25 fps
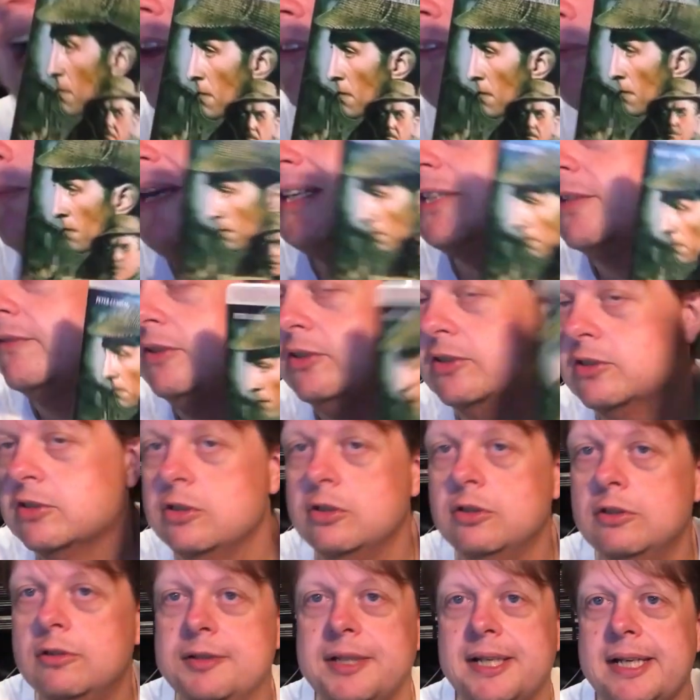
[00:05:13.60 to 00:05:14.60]
Hound of a Baskerville
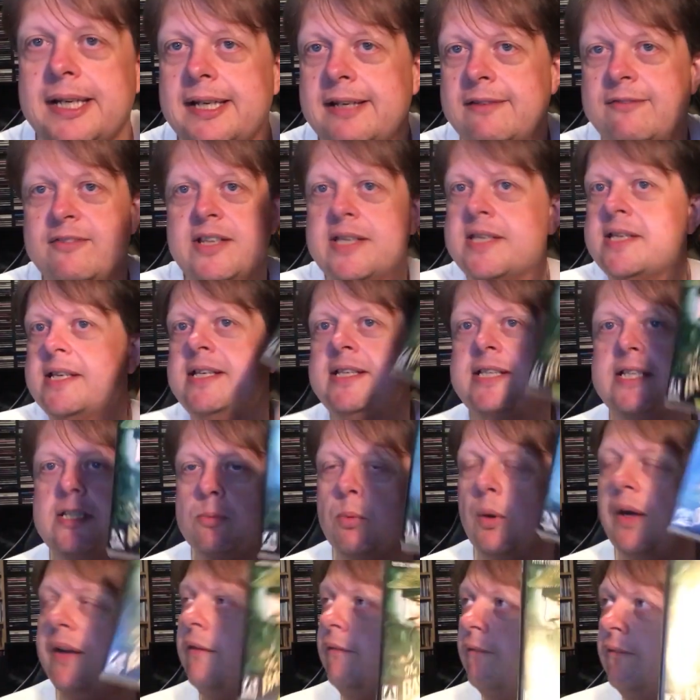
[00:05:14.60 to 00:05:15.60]
story. It
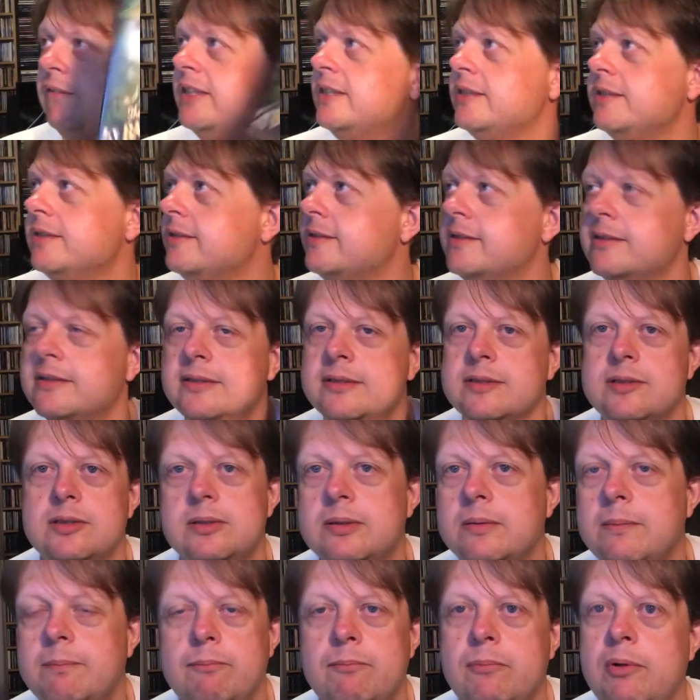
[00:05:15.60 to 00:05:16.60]
is one that this
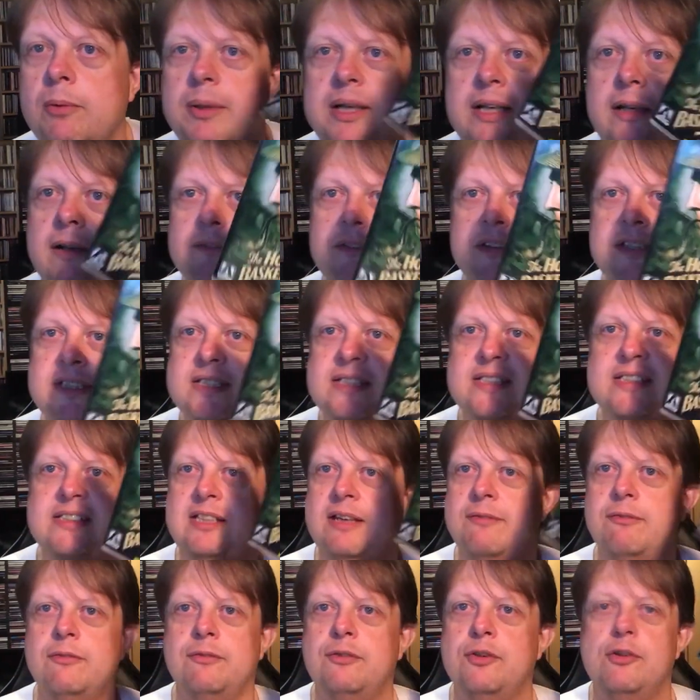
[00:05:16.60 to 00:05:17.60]
is probably like this
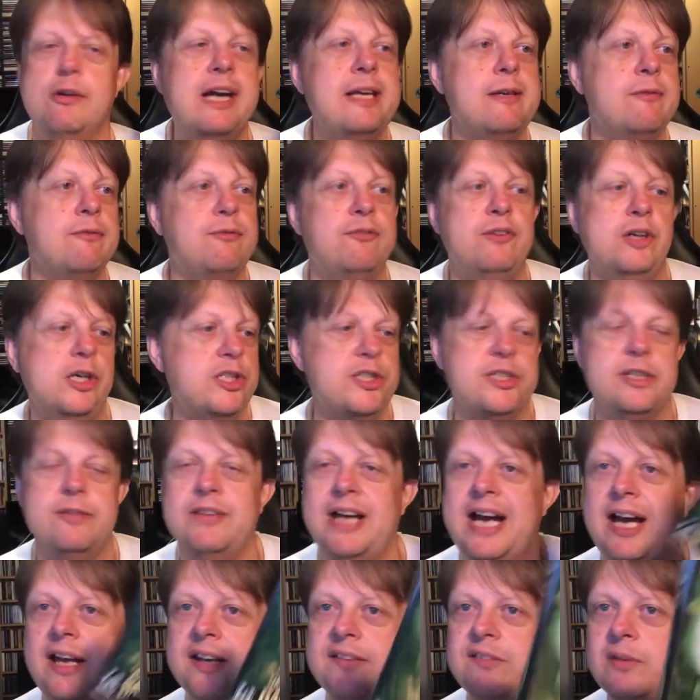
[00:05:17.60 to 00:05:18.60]
748 version of
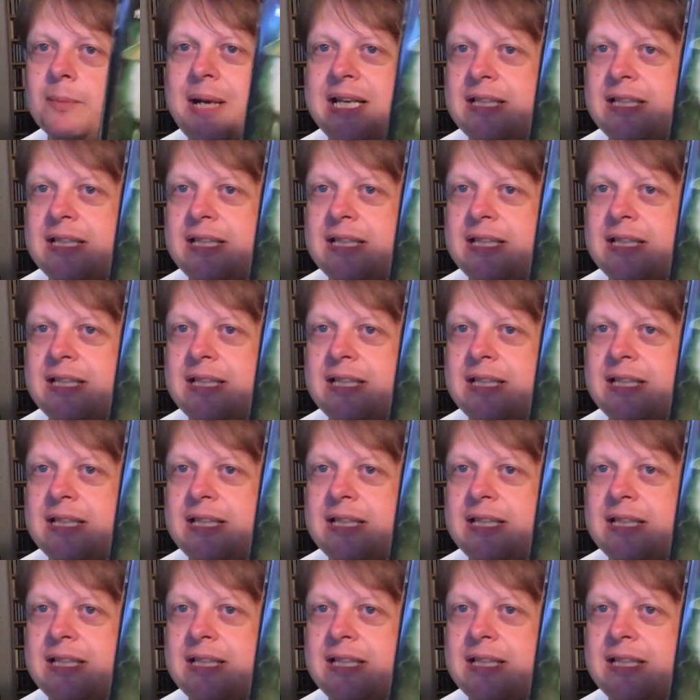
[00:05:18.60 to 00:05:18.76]
the Hound of a